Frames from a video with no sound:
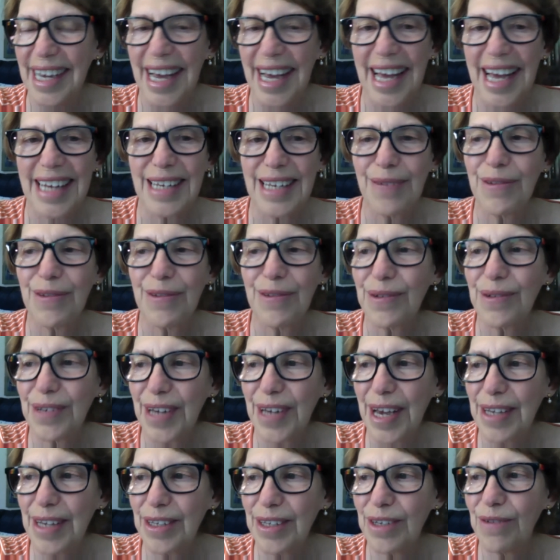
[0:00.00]
and if you
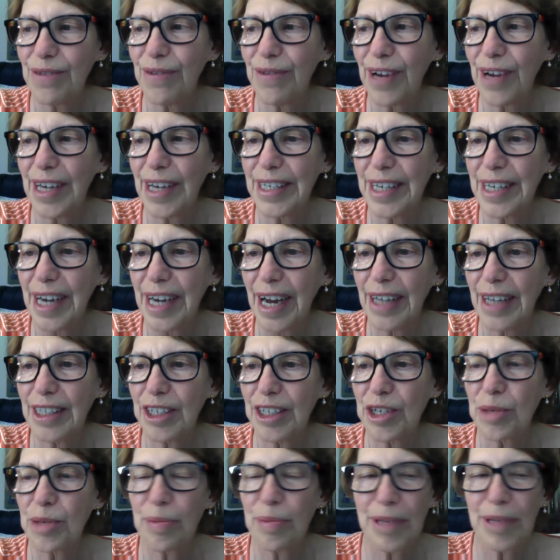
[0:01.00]
testify
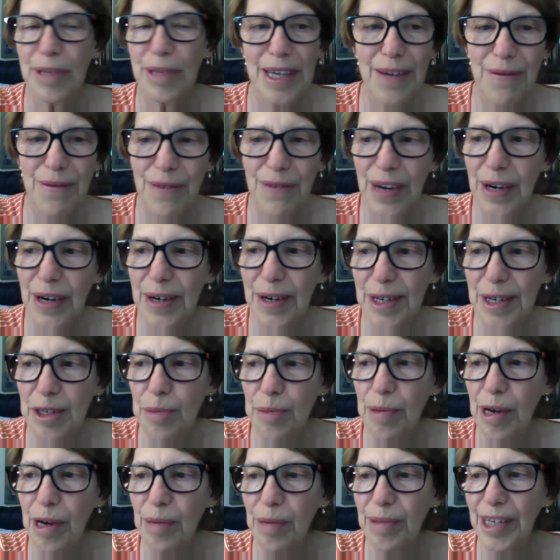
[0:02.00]
knowledgeably at various
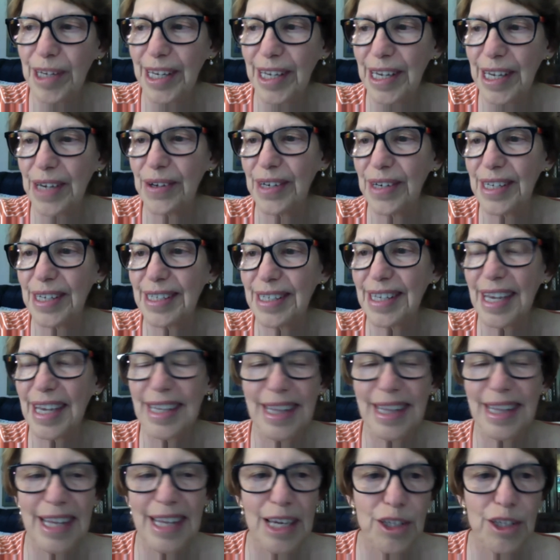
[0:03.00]
public hearings
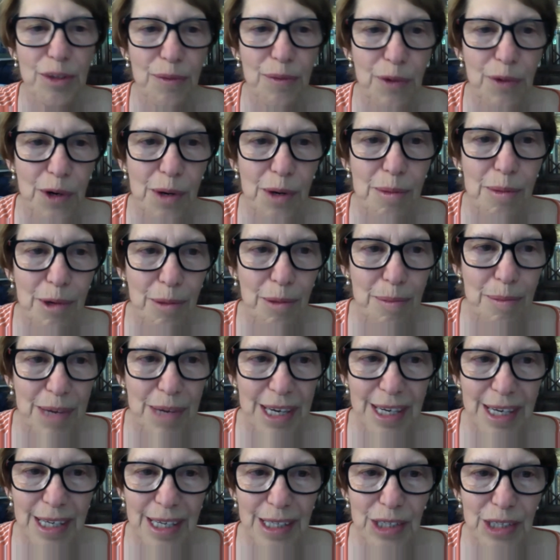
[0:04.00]
and less formal
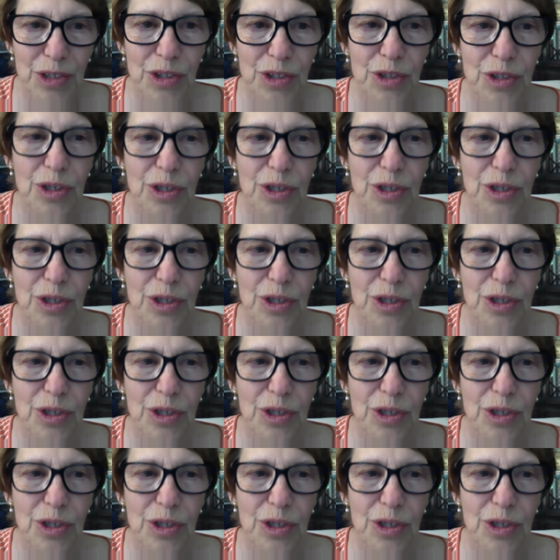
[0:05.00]
meetings.